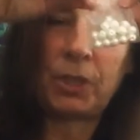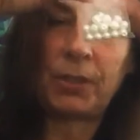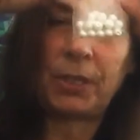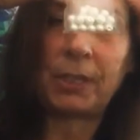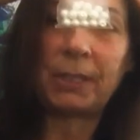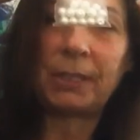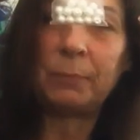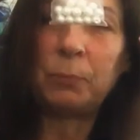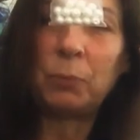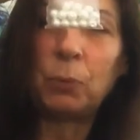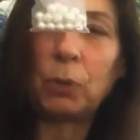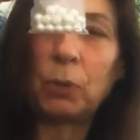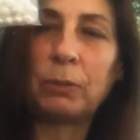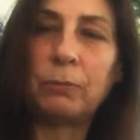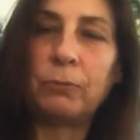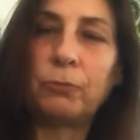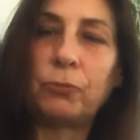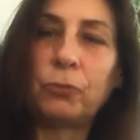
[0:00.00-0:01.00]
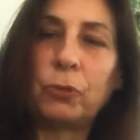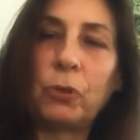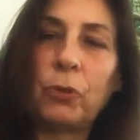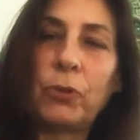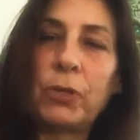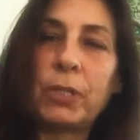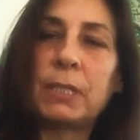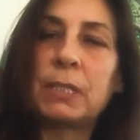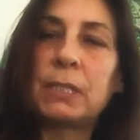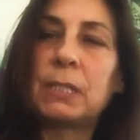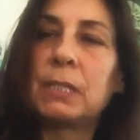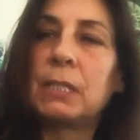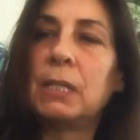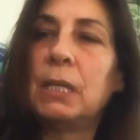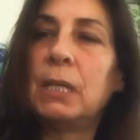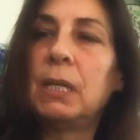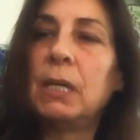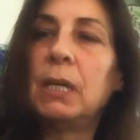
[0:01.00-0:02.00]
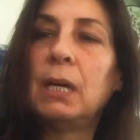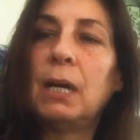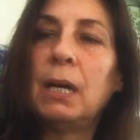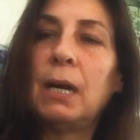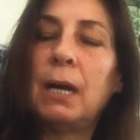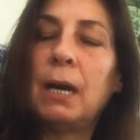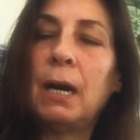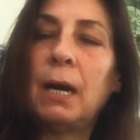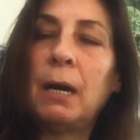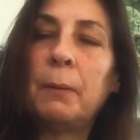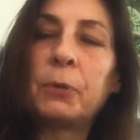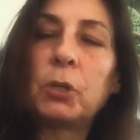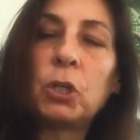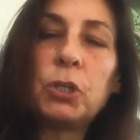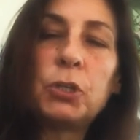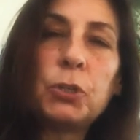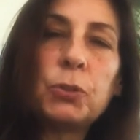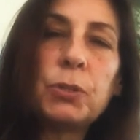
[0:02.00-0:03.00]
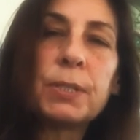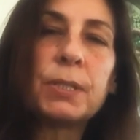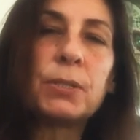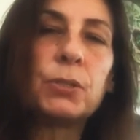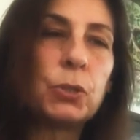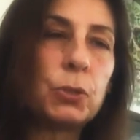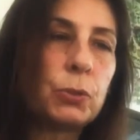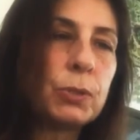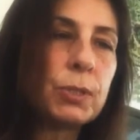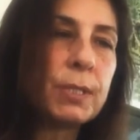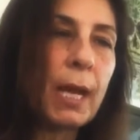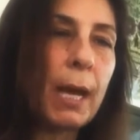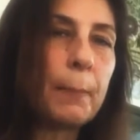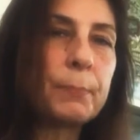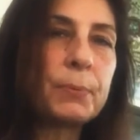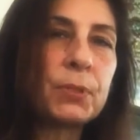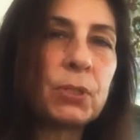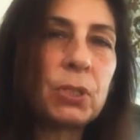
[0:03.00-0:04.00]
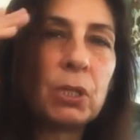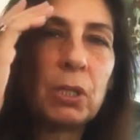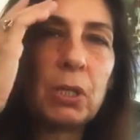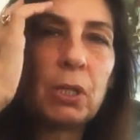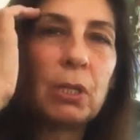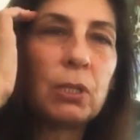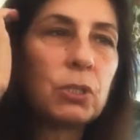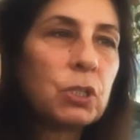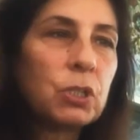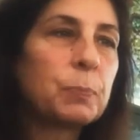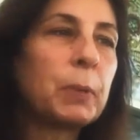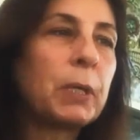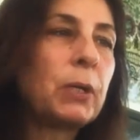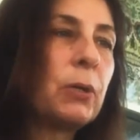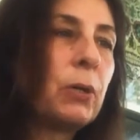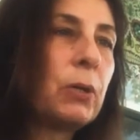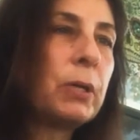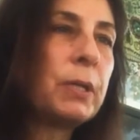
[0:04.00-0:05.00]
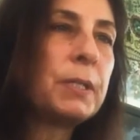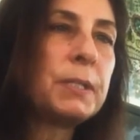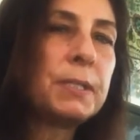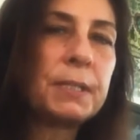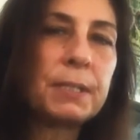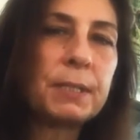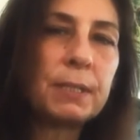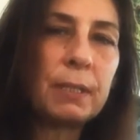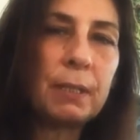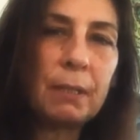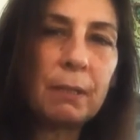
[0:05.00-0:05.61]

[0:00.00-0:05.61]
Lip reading: think is important for all this. I'm going to do this in 2 steps just because